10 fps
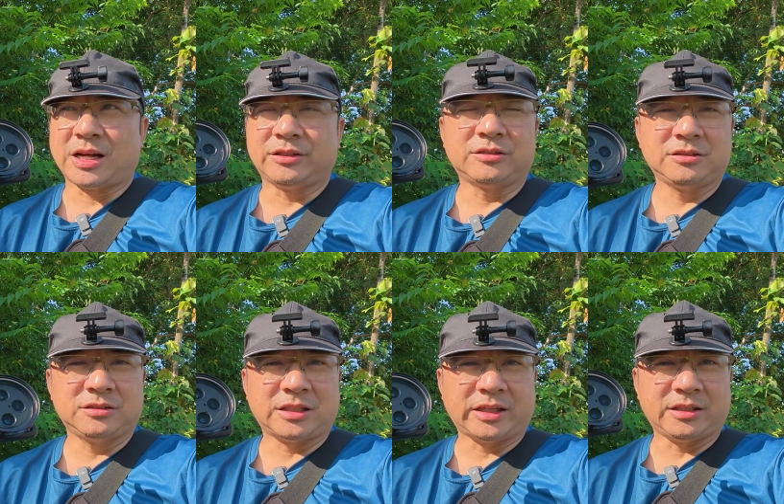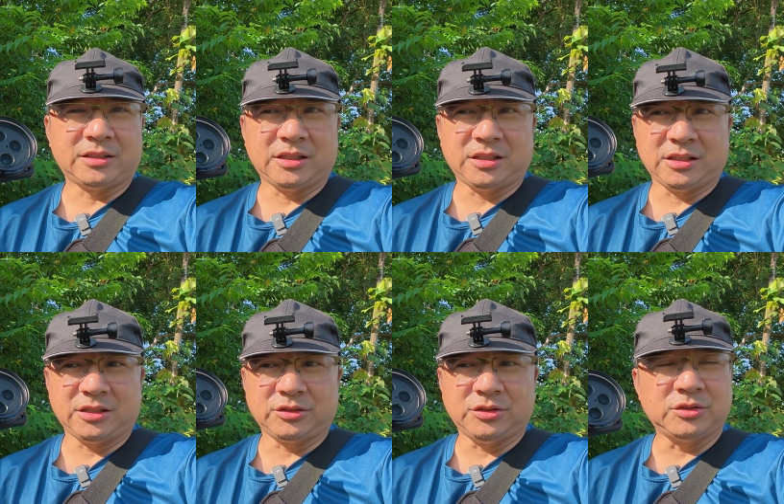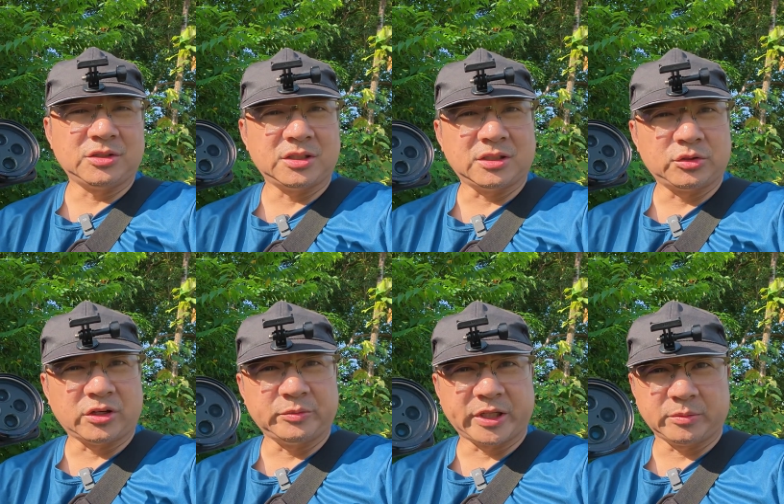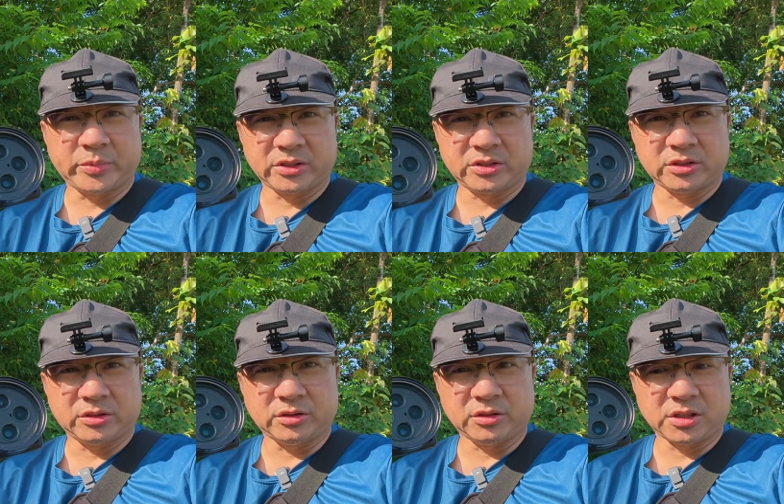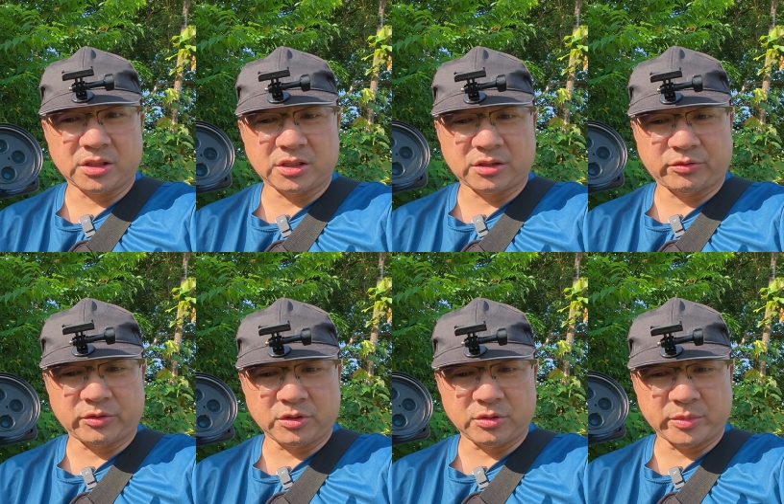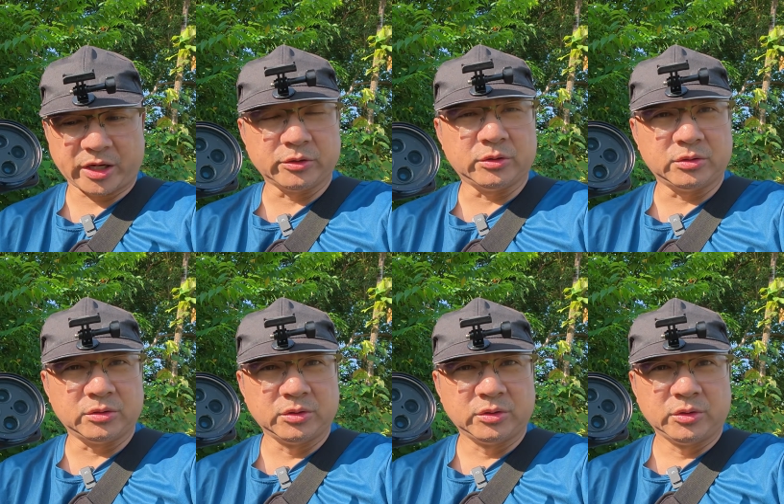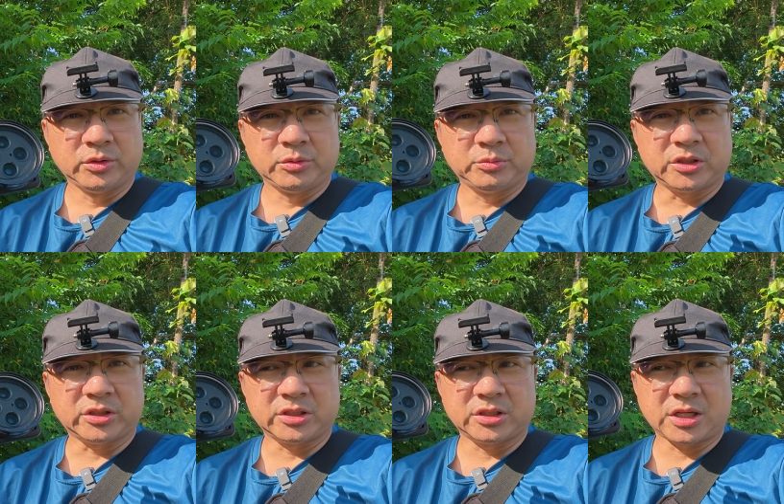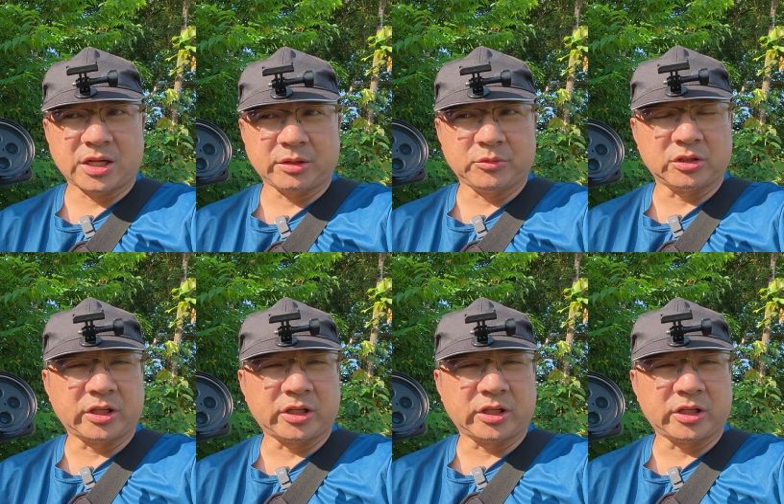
I don't like the to use the 12 megapixel uh, for macro because I'm not